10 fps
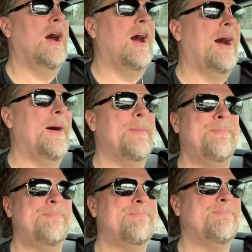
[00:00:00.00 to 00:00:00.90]

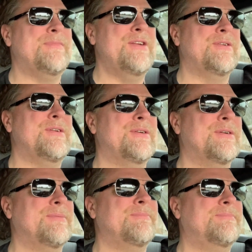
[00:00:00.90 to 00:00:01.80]
Um, you're
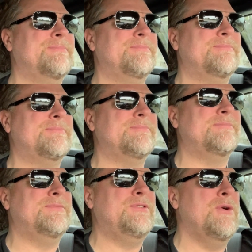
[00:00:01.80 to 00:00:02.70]
you're
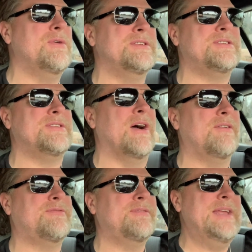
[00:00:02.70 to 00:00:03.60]
doing
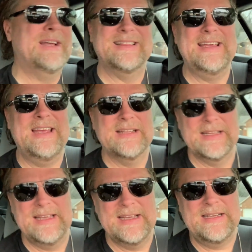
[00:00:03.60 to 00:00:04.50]
stuff
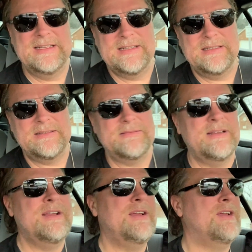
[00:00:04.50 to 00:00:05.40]
illegally.
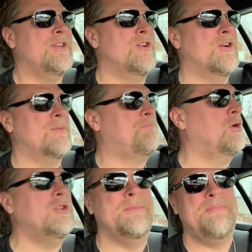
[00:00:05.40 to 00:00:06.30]
You're
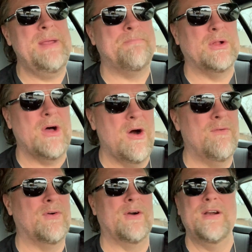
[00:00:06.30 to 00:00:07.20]
pulling people
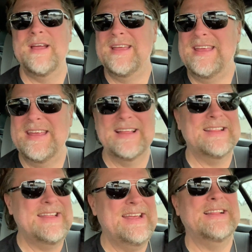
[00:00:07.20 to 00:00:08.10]
over
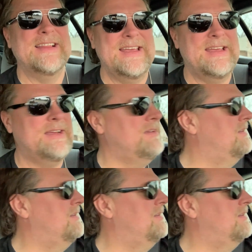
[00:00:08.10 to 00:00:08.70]
illegally.